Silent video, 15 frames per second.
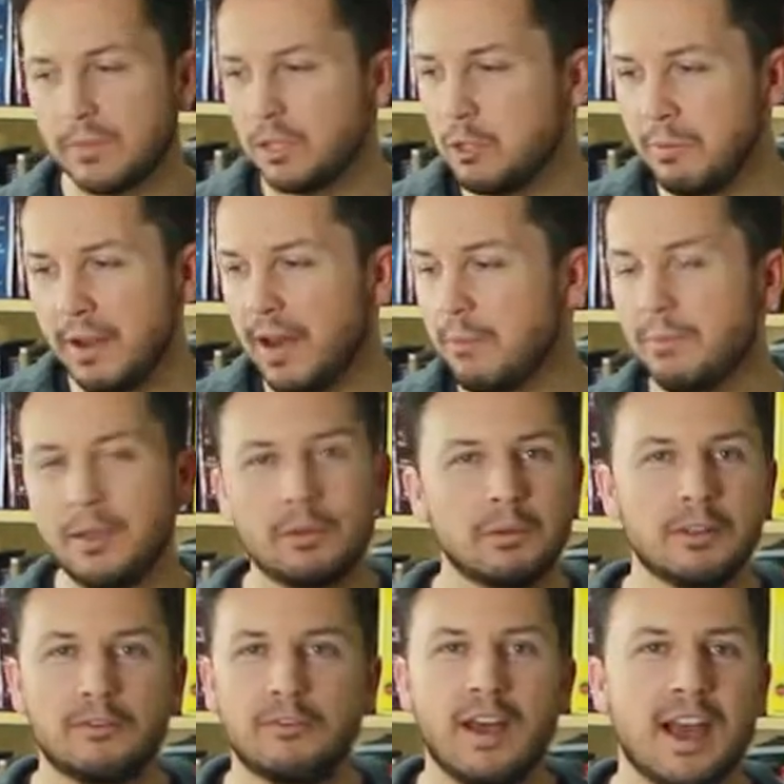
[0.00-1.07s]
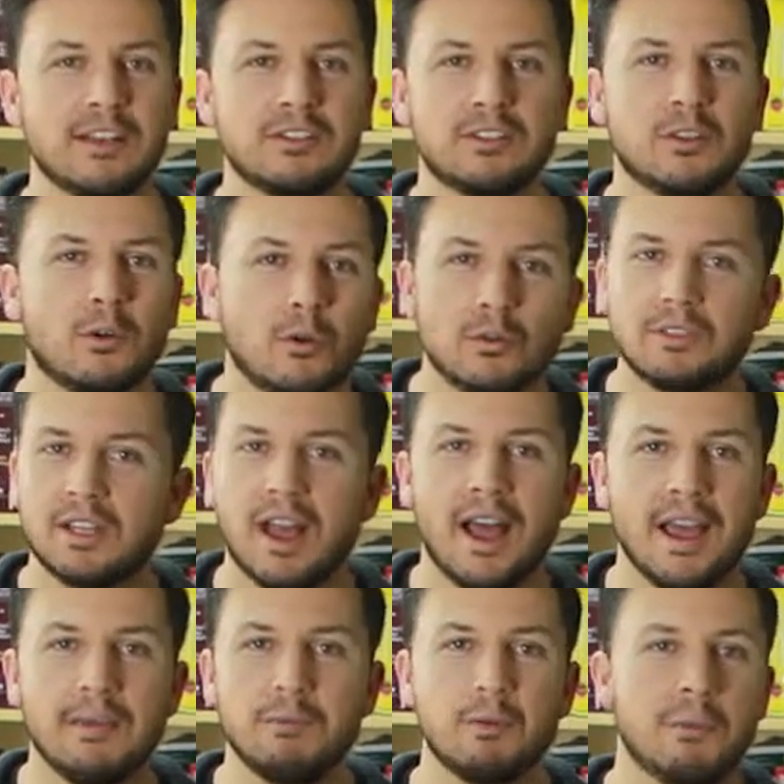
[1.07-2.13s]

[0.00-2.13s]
You may not be able to fast the whole time.